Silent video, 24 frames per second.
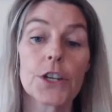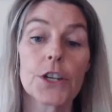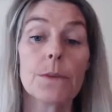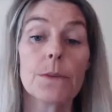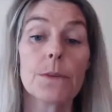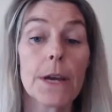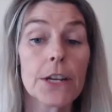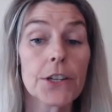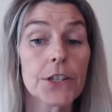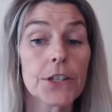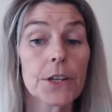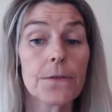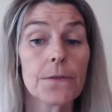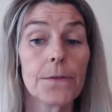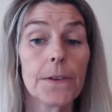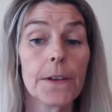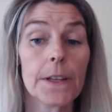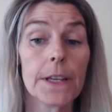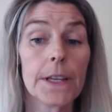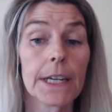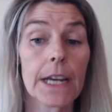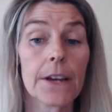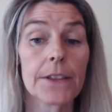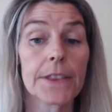mentioned
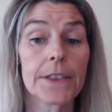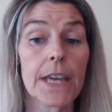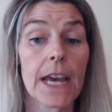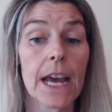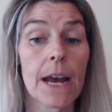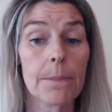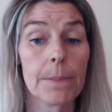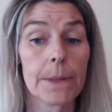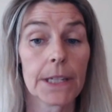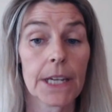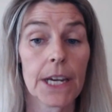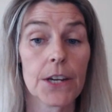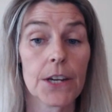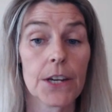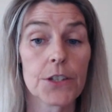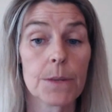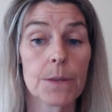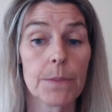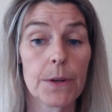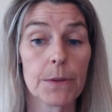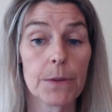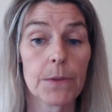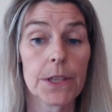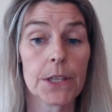filling out the
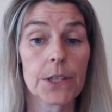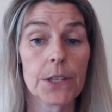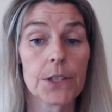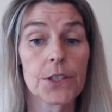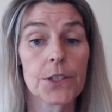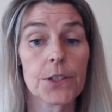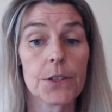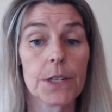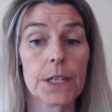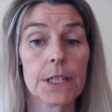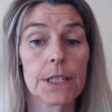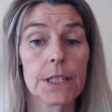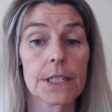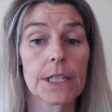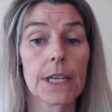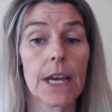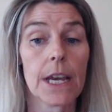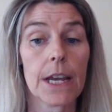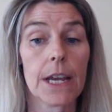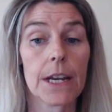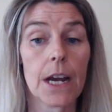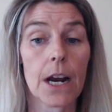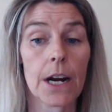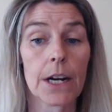application, but when the student
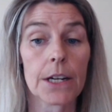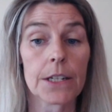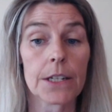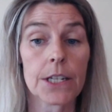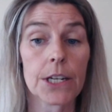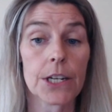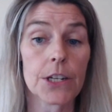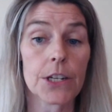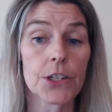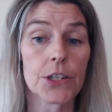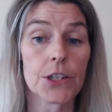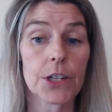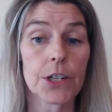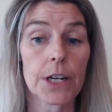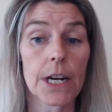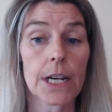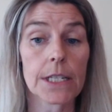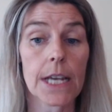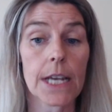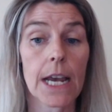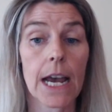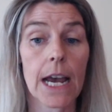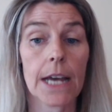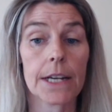said, our teacher
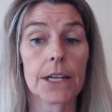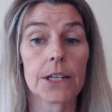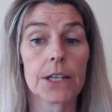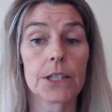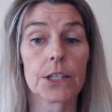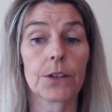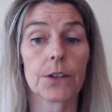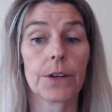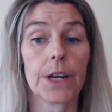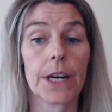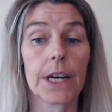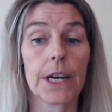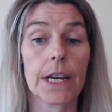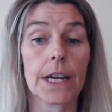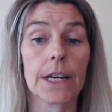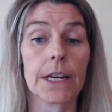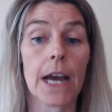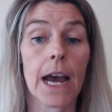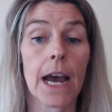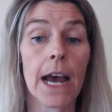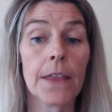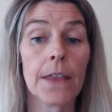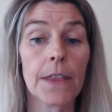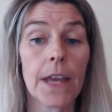has had us create
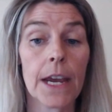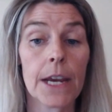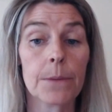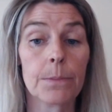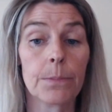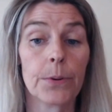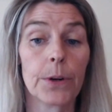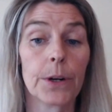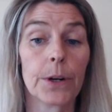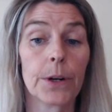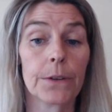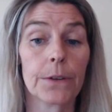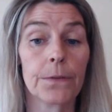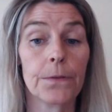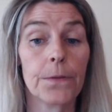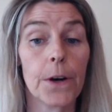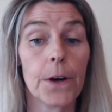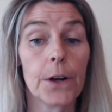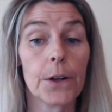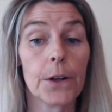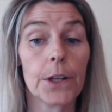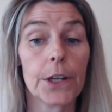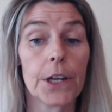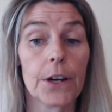an online
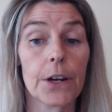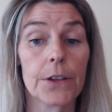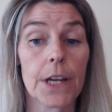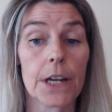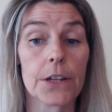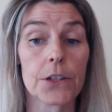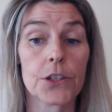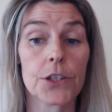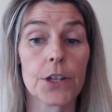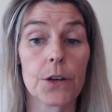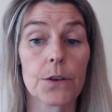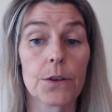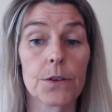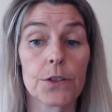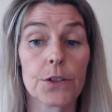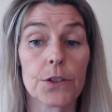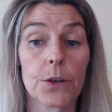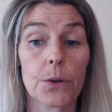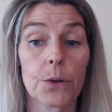portfolio that shows the